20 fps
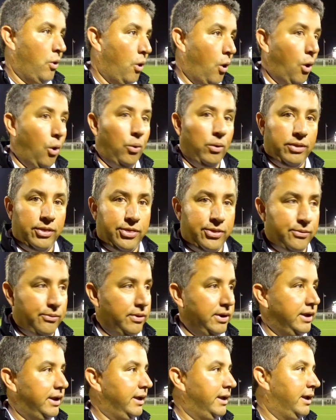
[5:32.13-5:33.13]

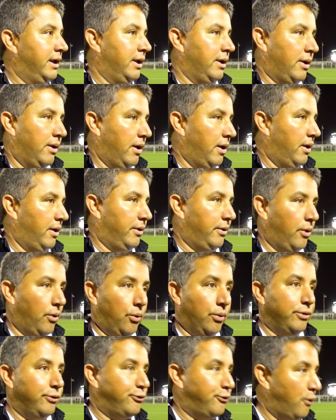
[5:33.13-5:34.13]

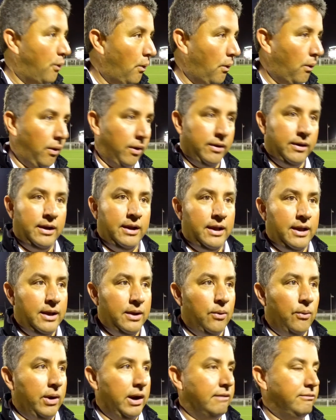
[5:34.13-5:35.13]
0-4,
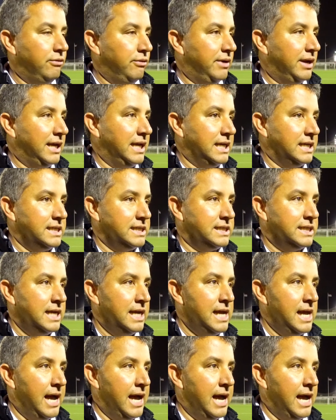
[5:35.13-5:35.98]
whatever it is,